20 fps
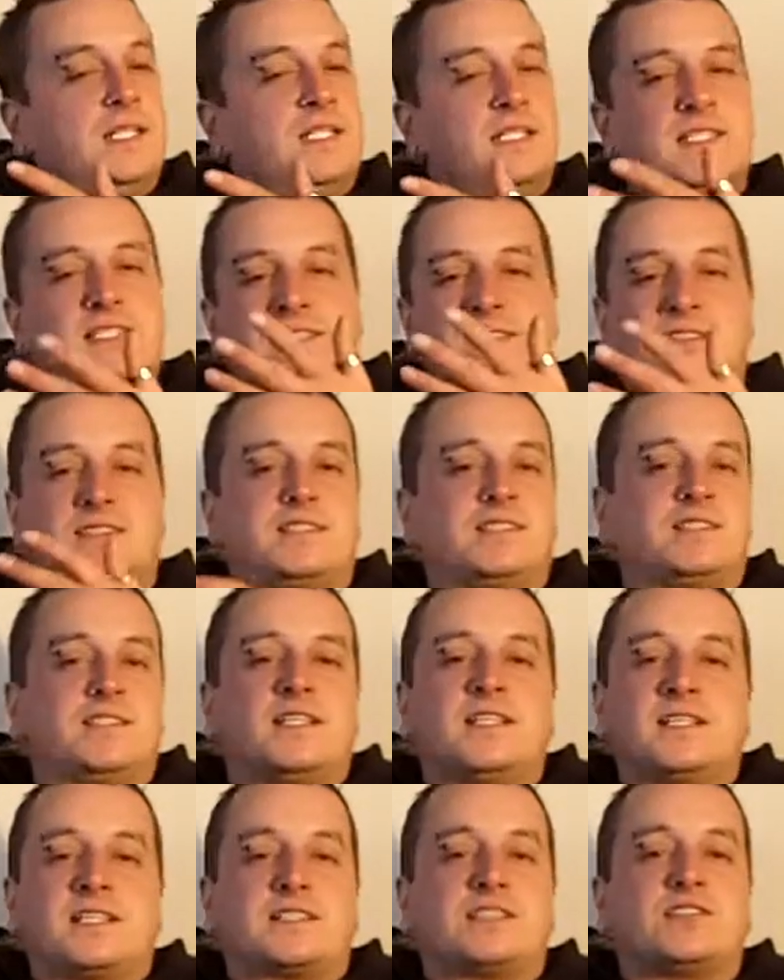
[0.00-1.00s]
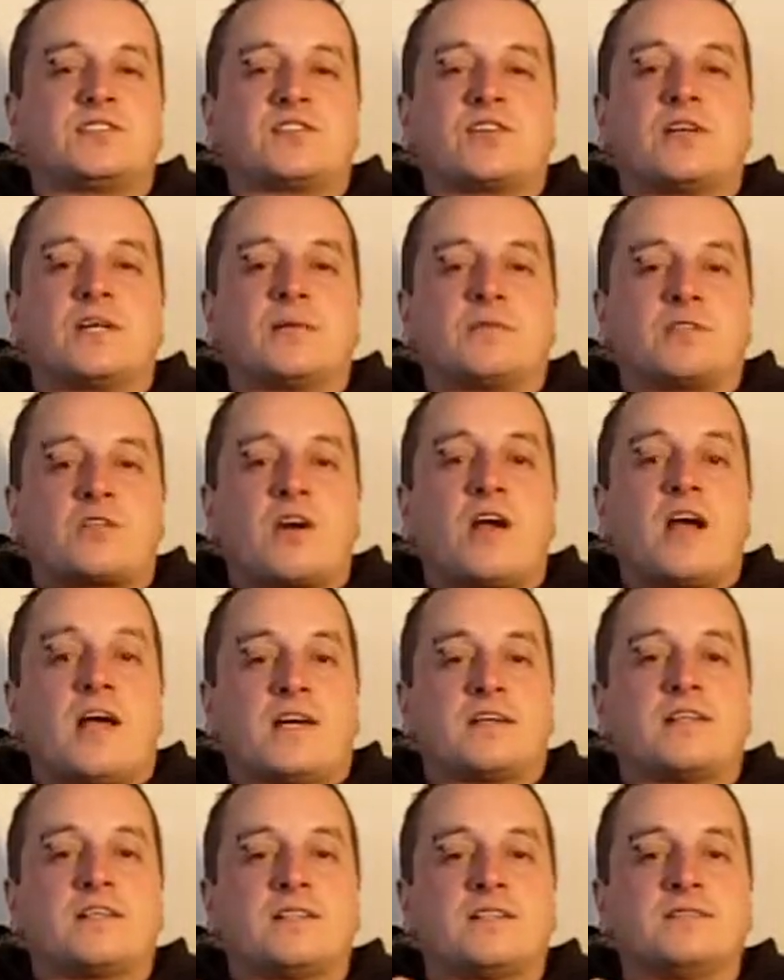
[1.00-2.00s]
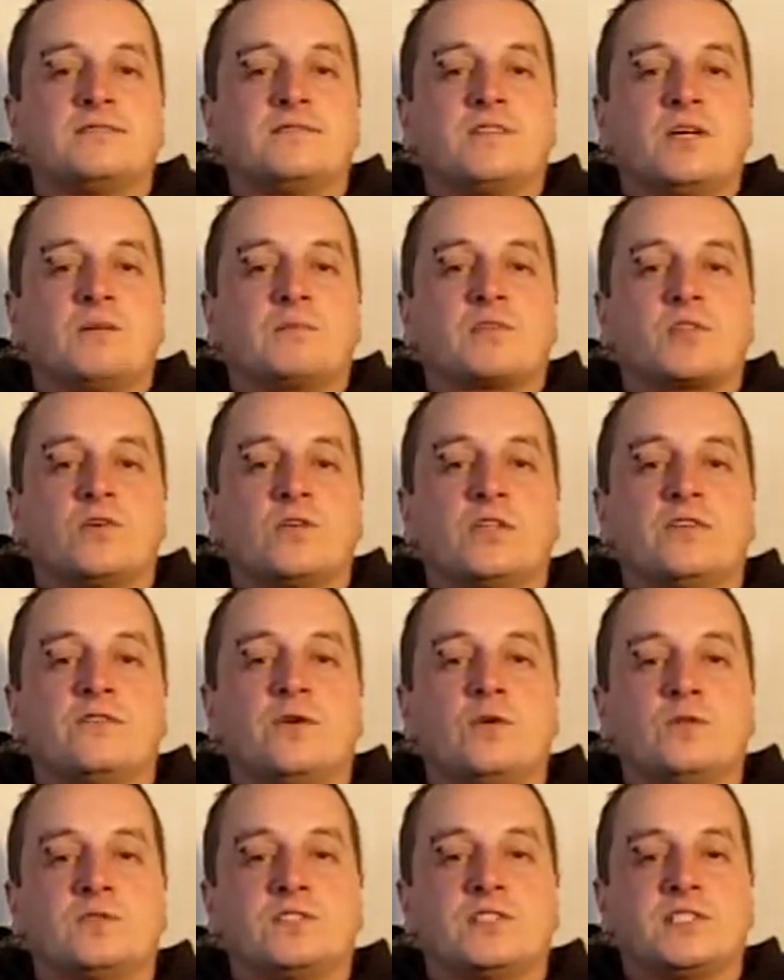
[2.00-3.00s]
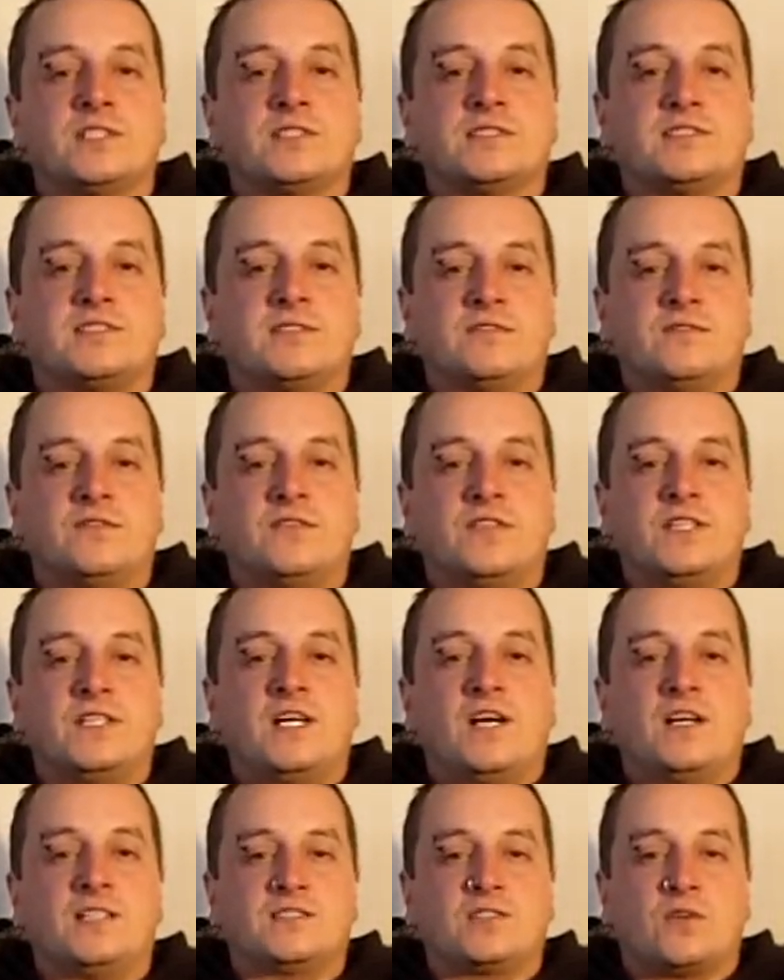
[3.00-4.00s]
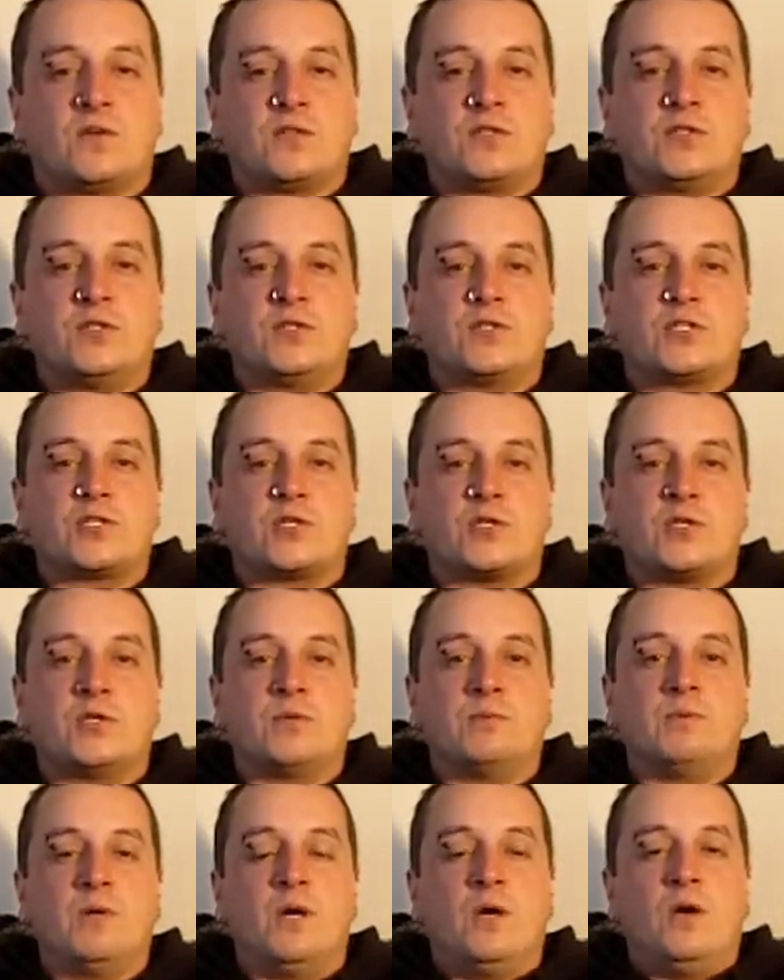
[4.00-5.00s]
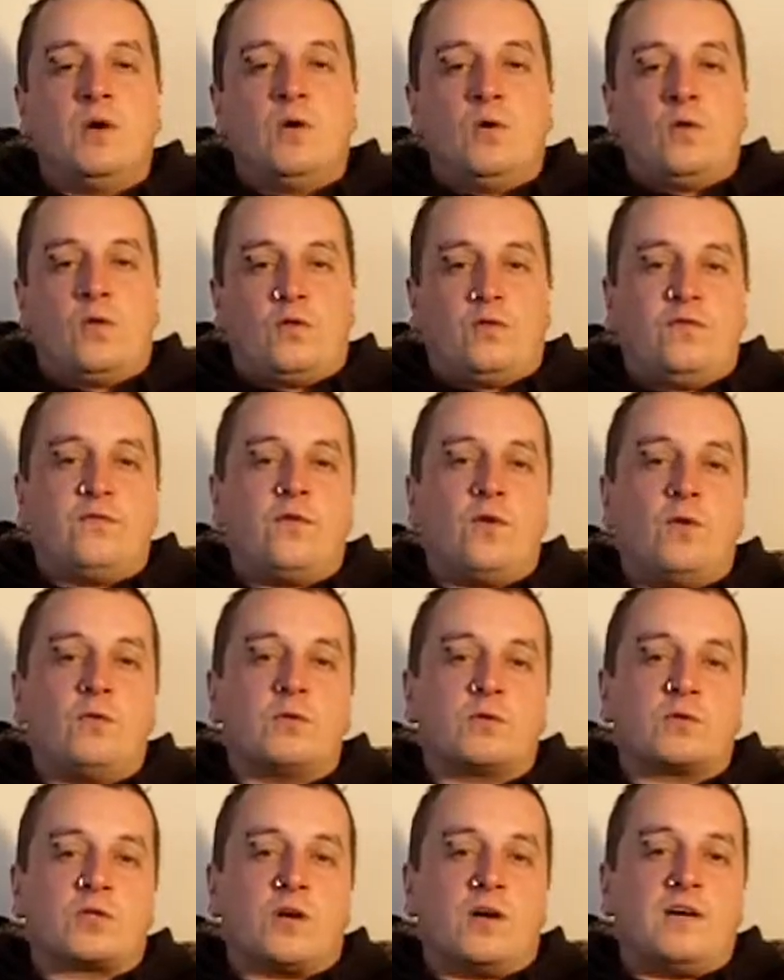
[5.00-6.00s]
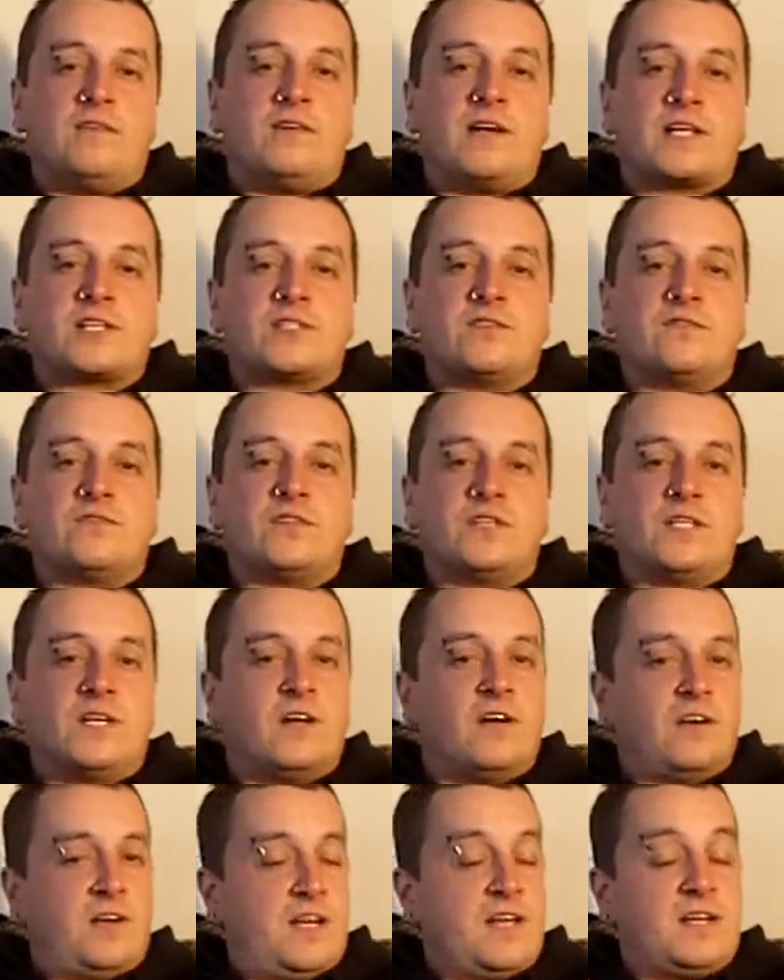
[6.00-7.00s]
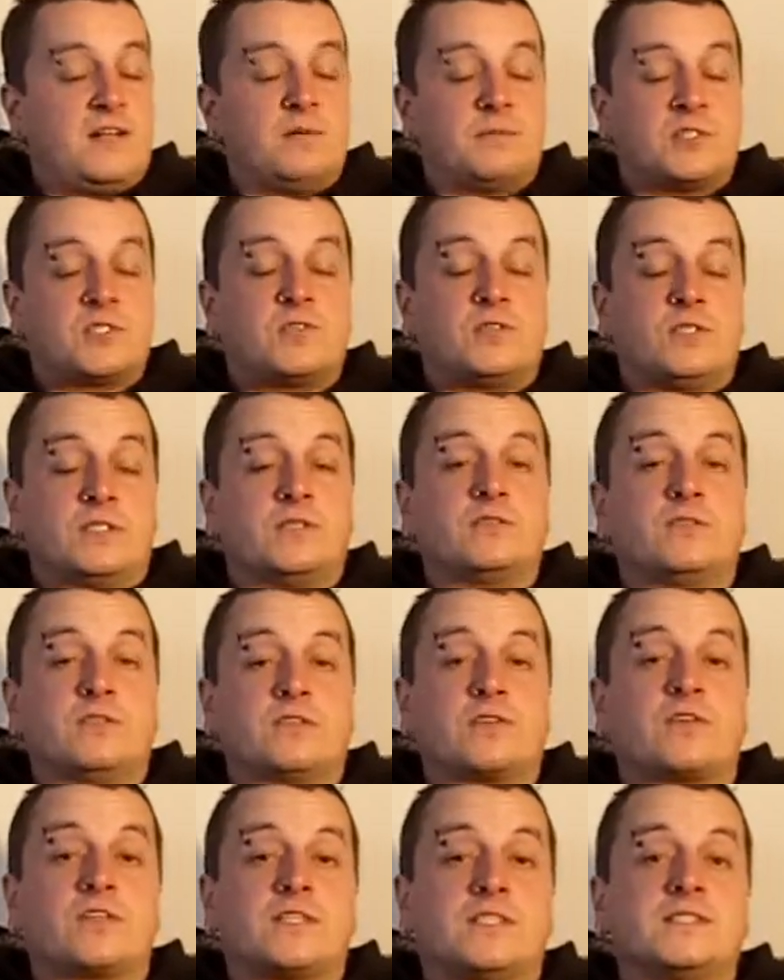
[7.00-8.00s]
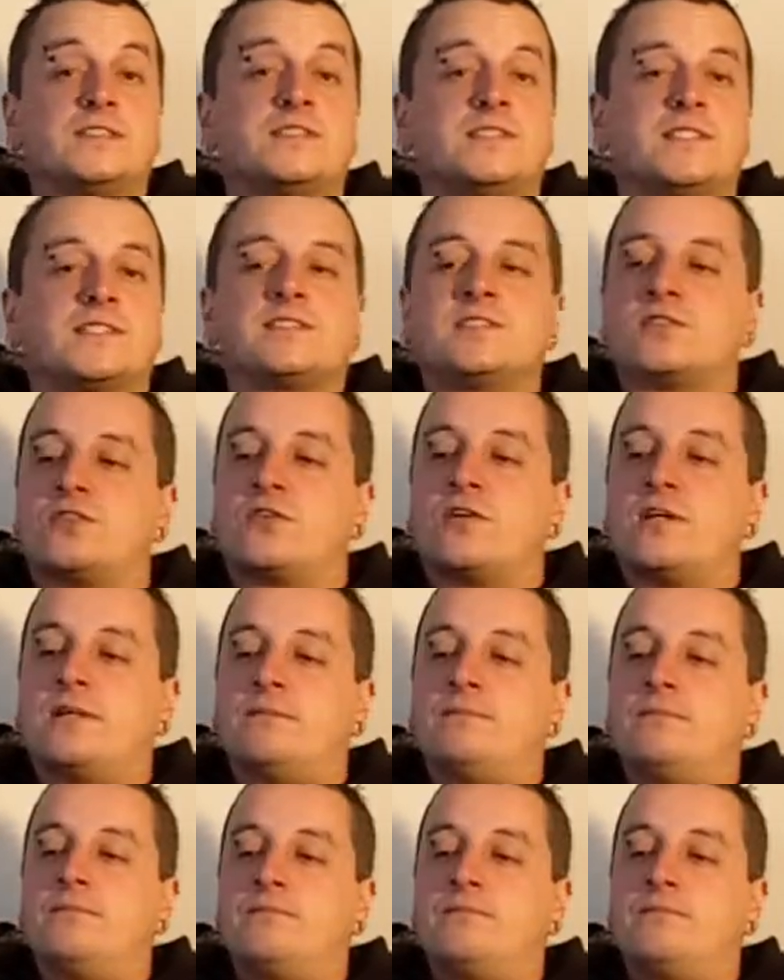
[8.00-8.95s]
is an extreme track, and I'm sure you've all seen some videos on YouTube or the four-wheel drive action video, and I'm sure you'll agree it's extreme.